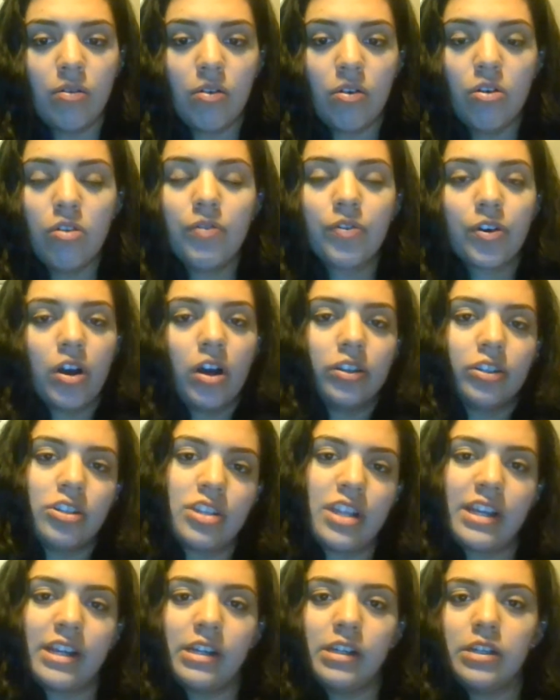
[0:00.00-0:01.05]
Overall,
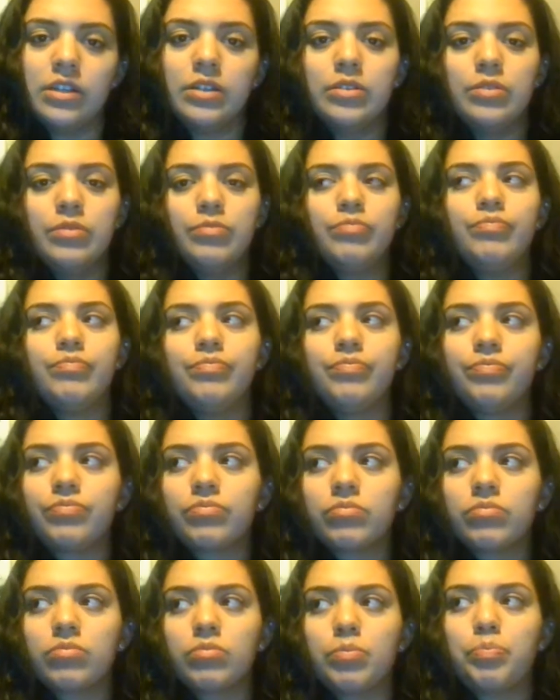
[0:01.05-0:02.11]
there's like a
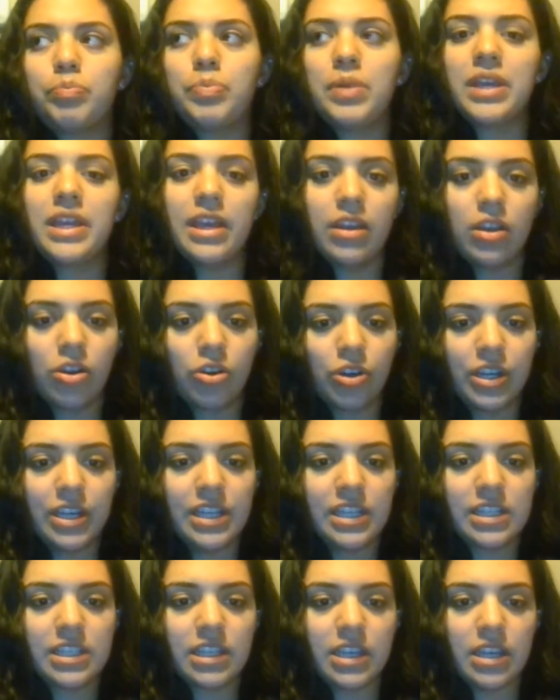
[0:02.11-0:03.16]
big
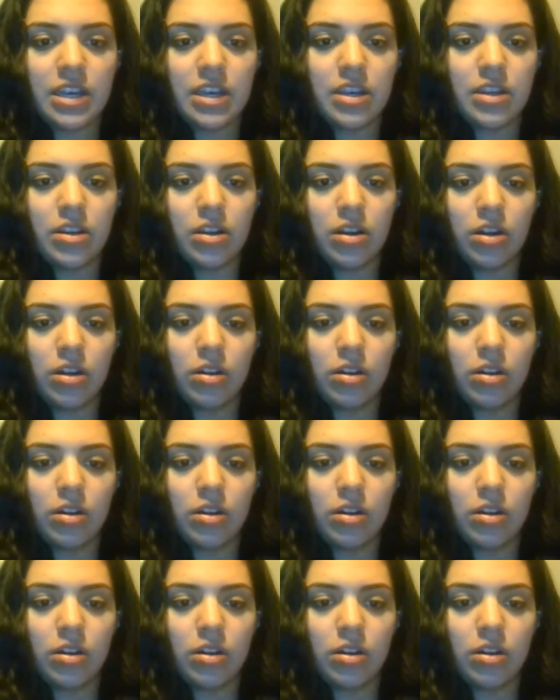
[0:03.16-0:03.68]
increase in